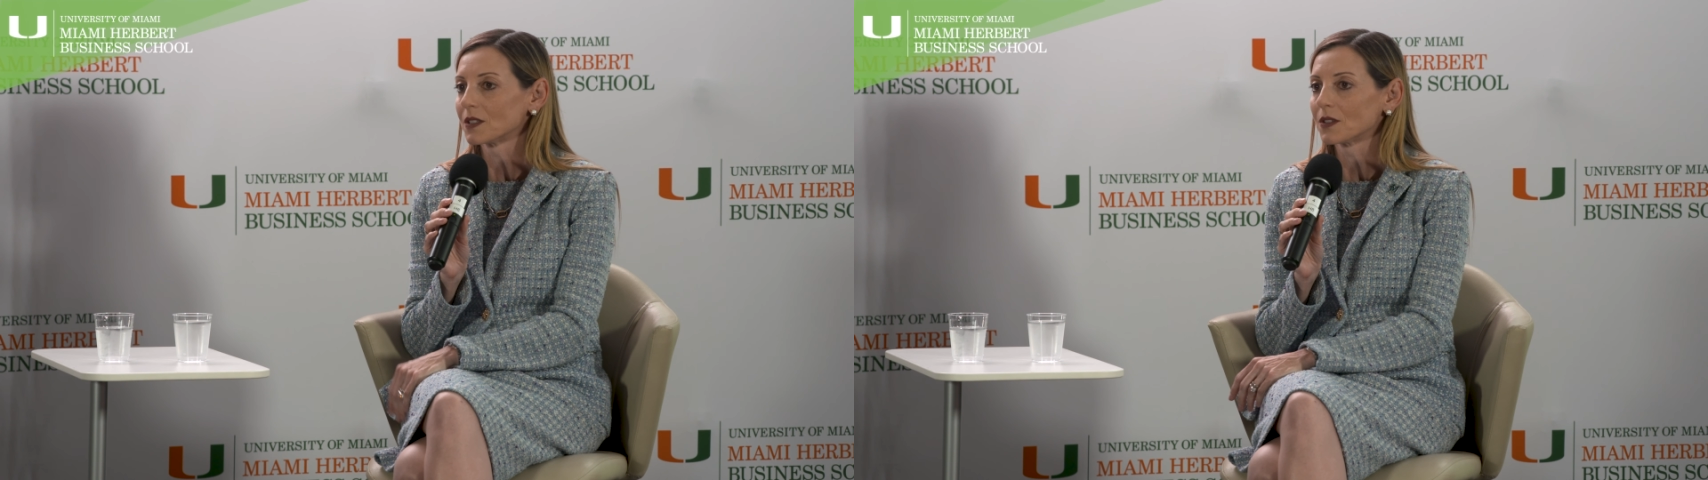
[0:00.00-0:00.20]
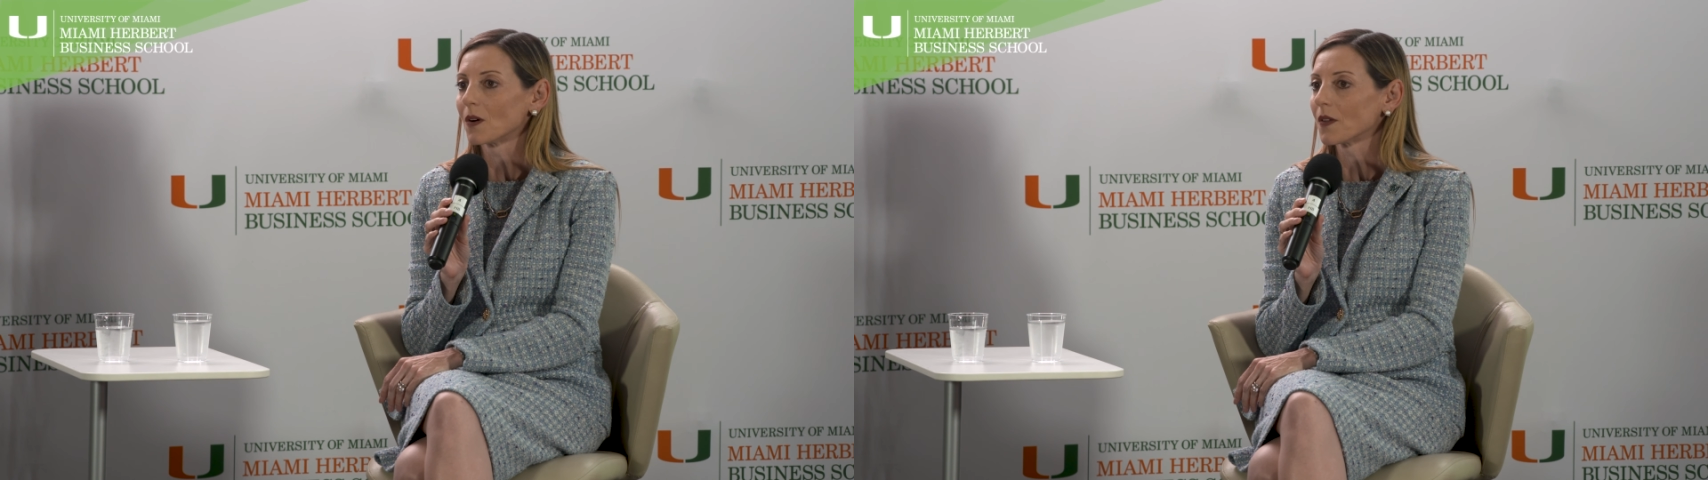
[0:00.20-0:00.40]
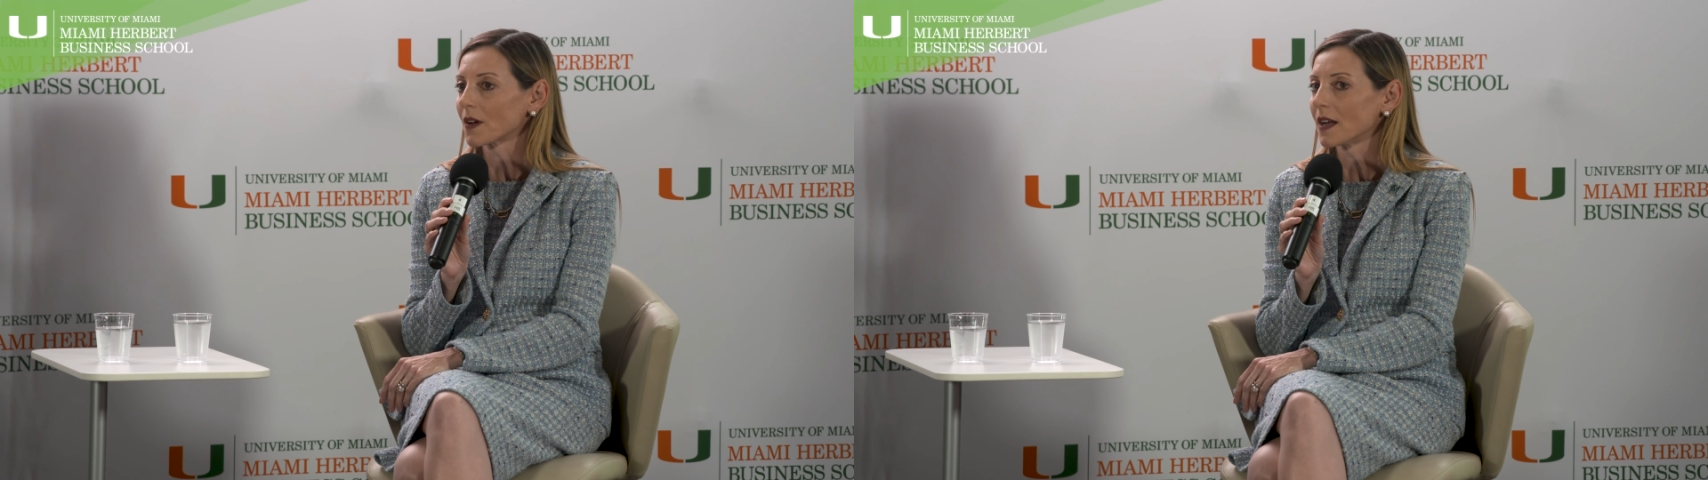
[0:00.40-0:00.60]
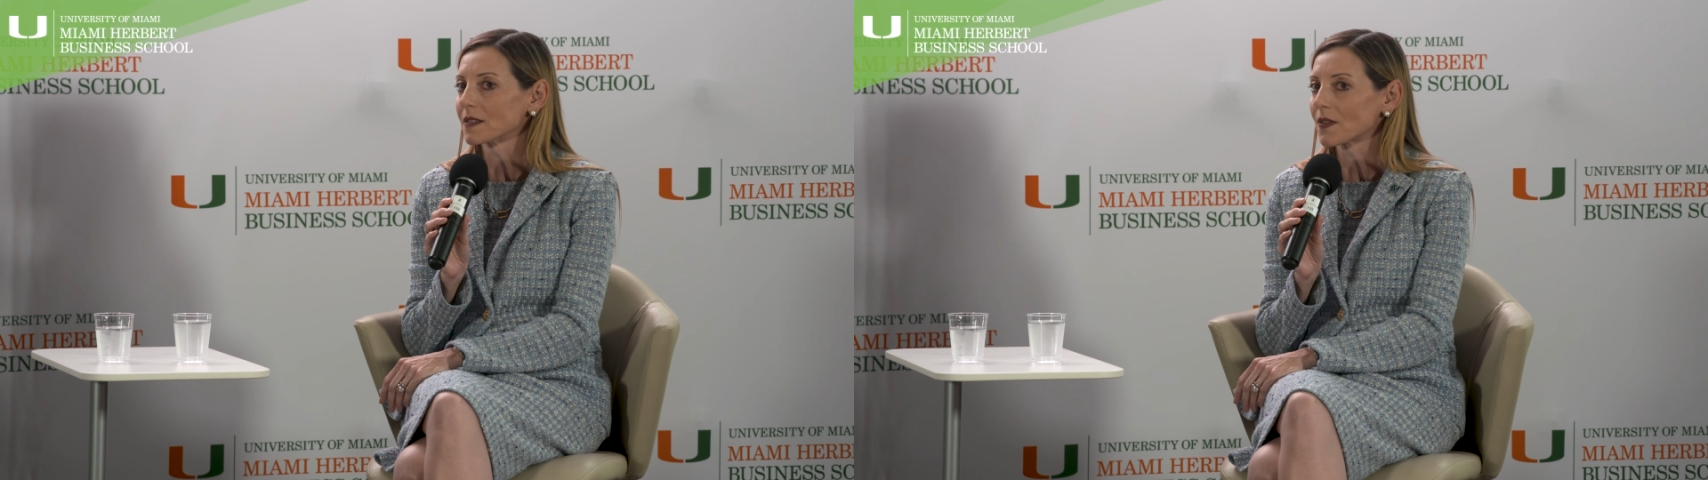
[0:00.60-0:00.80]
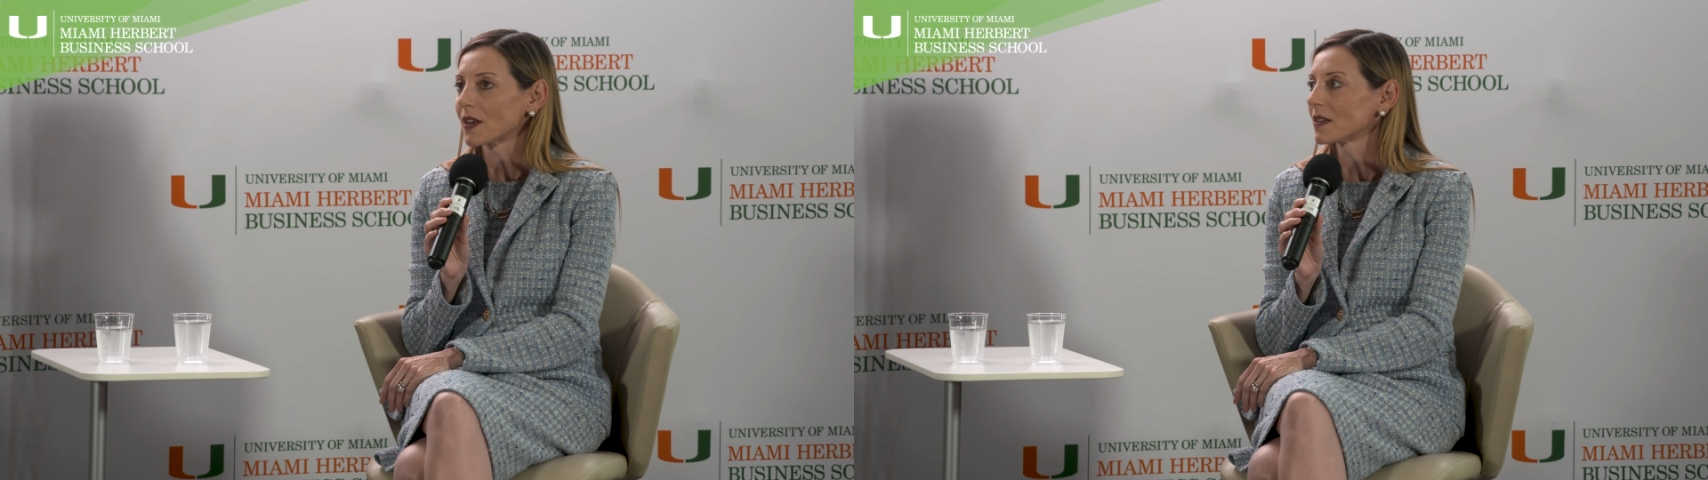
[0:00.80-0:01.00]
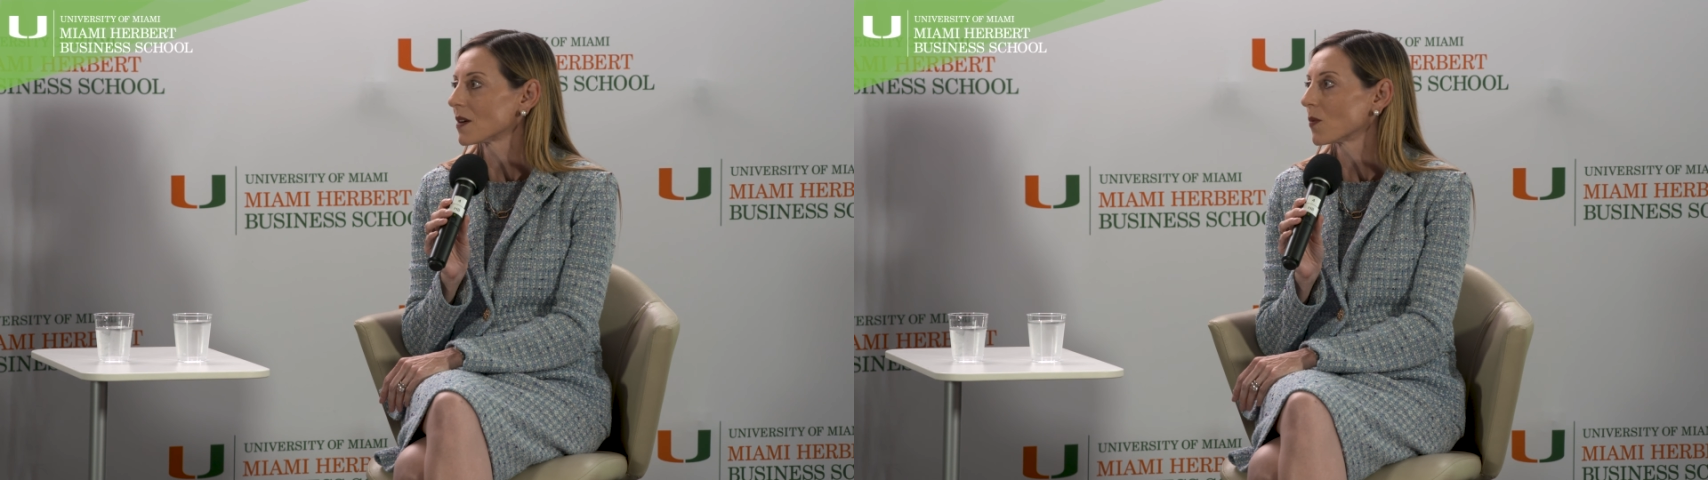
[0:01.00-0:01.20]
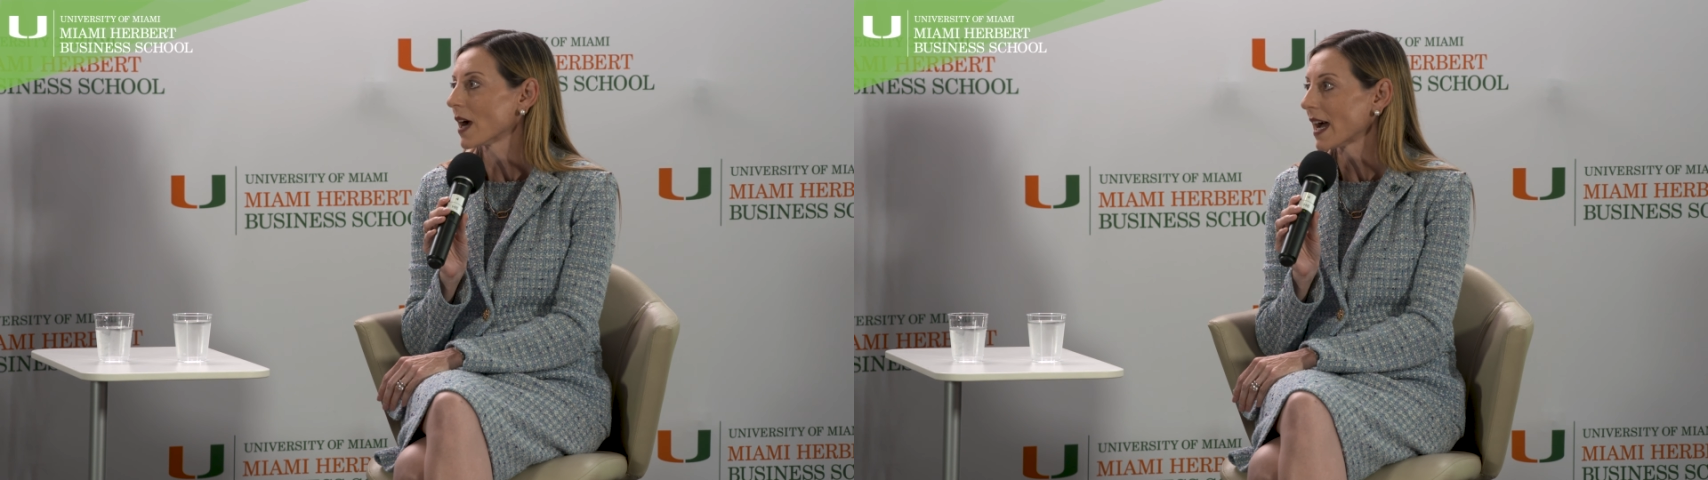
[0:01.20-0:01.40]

to do all the kinds of things that we're